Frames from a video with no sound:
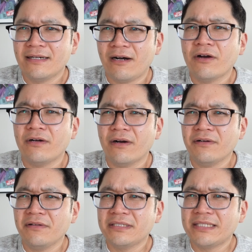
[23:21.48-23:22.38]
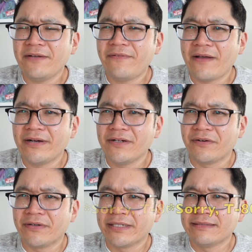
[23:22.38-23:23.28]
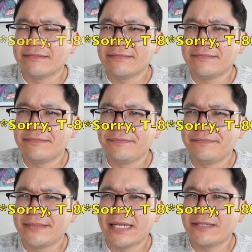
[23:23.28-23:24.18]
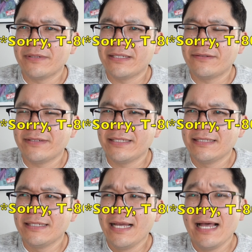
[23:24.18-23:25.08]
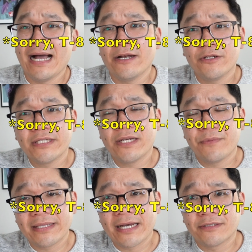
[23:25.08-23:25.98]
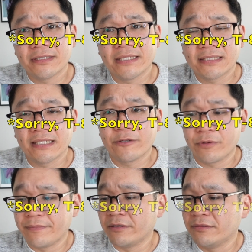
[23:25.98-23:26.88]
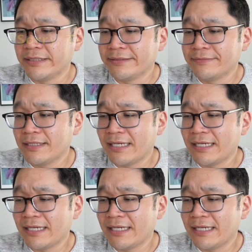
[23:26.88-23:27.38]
Arnold is the T500, right? Not the 100. I know the T1000 is the liquid metal one.